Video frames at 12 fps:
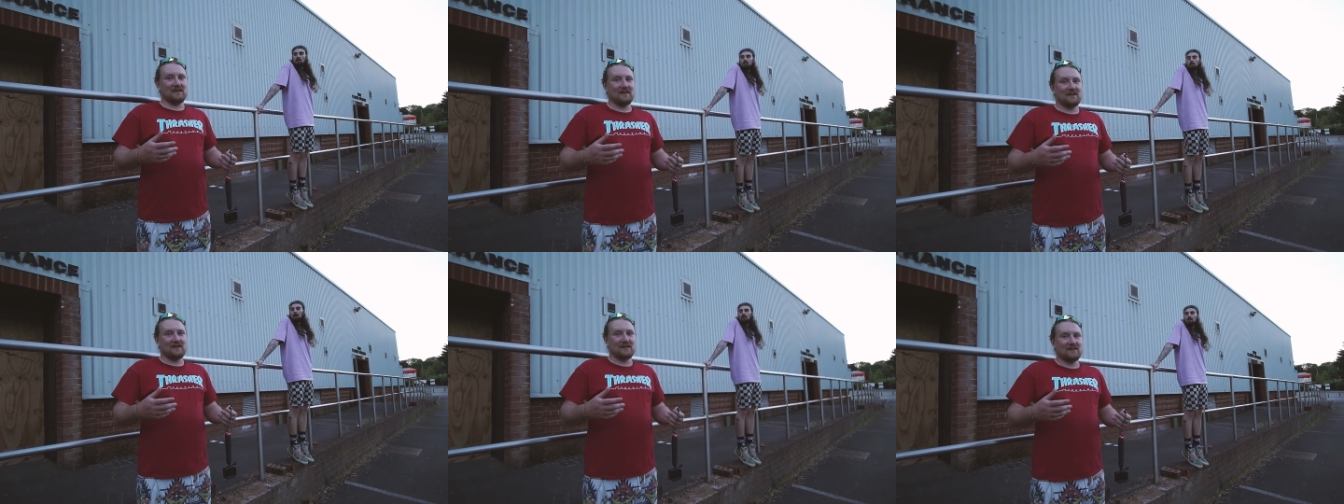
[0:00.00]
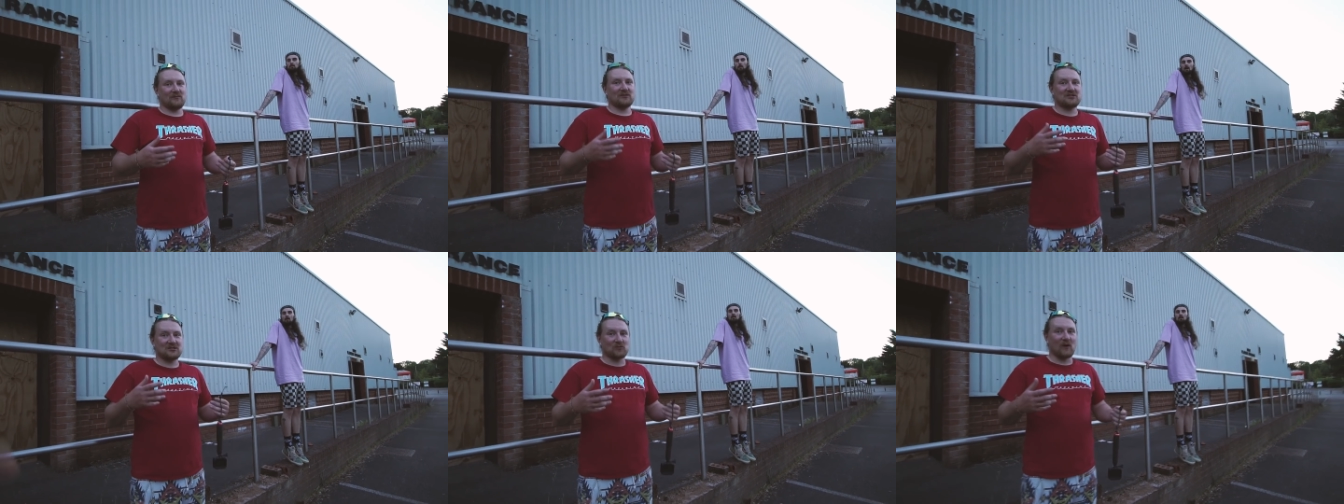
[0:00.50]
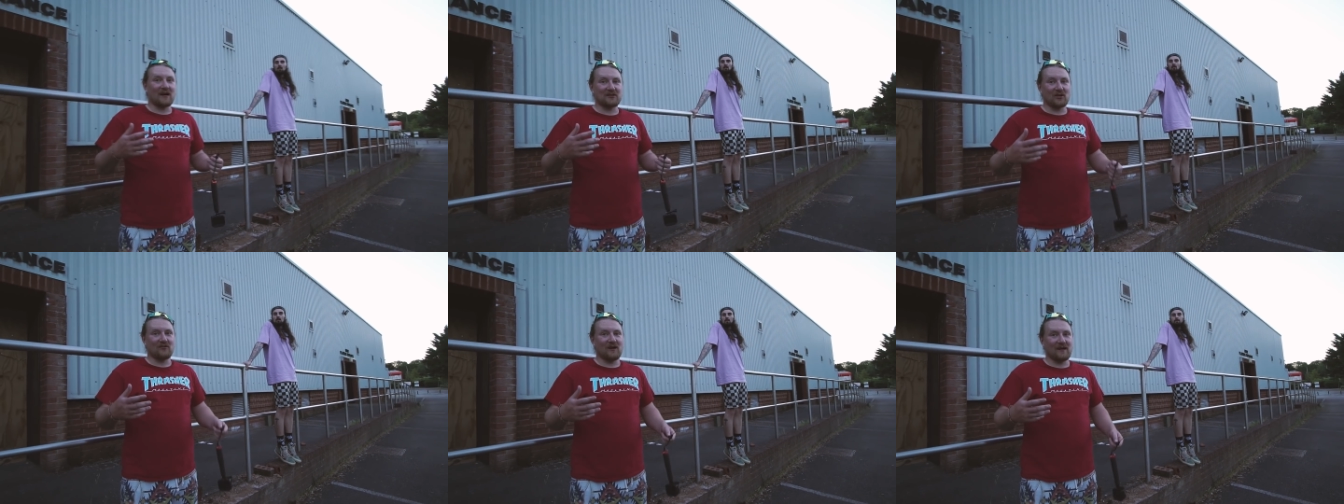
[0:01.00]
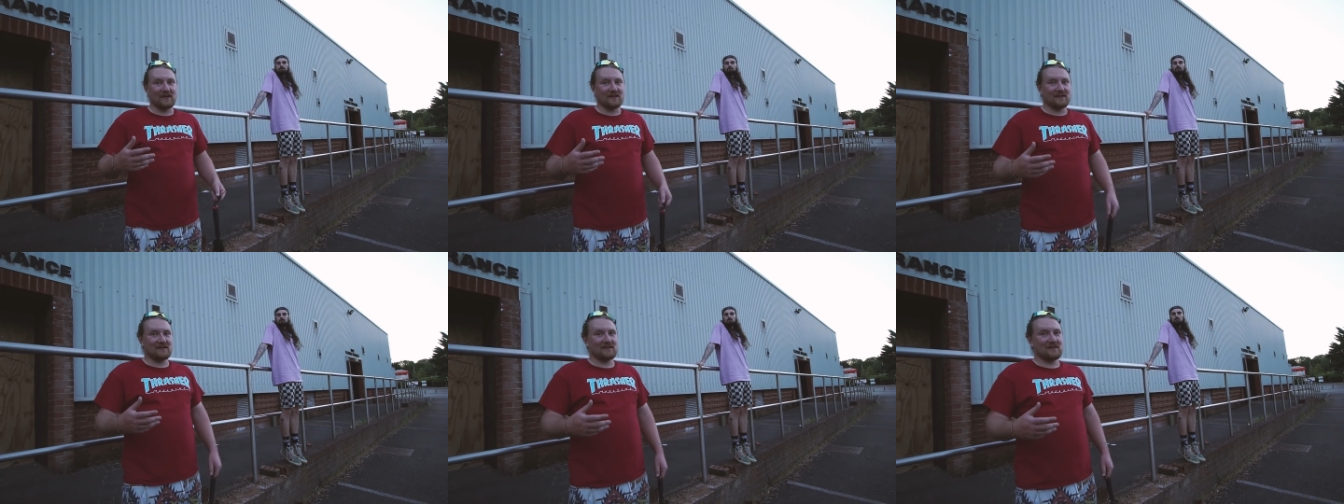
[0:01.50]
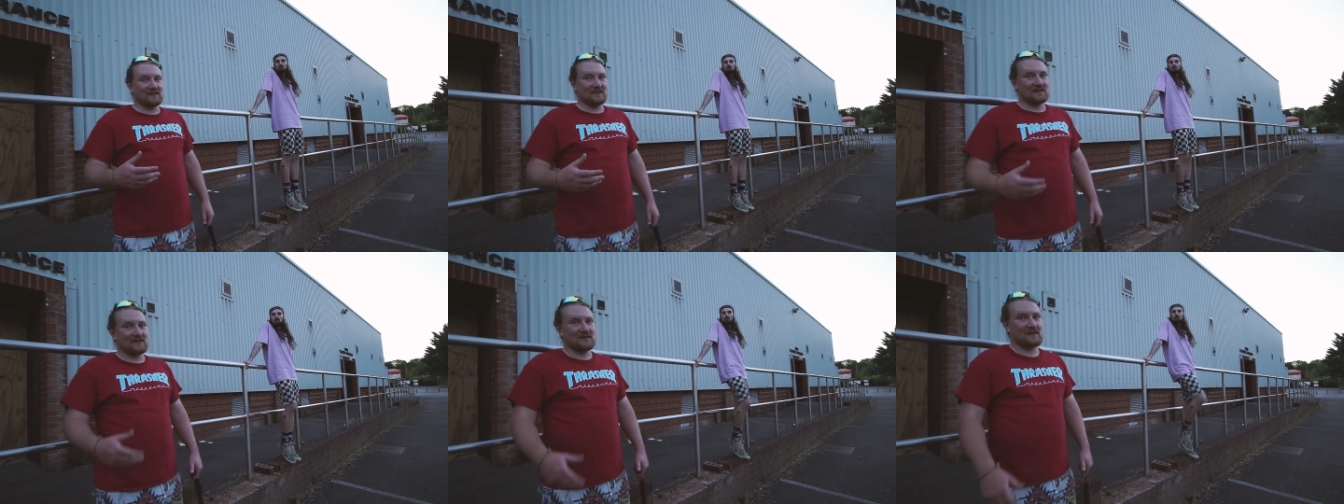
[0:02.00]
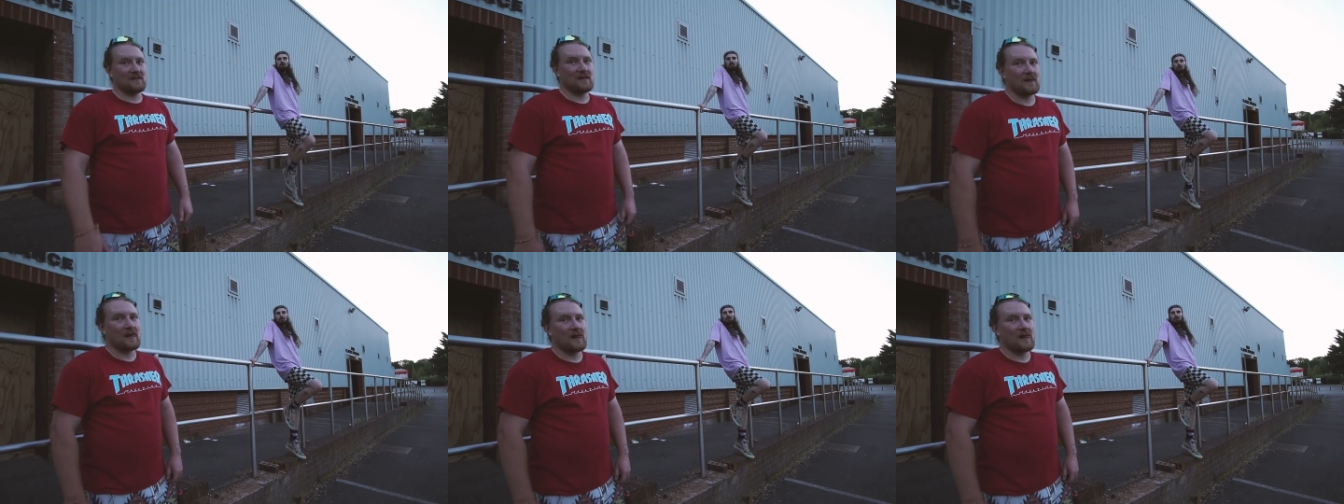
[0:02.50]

Yeah, no, I get it. Which is what I don't like. So maybe like we should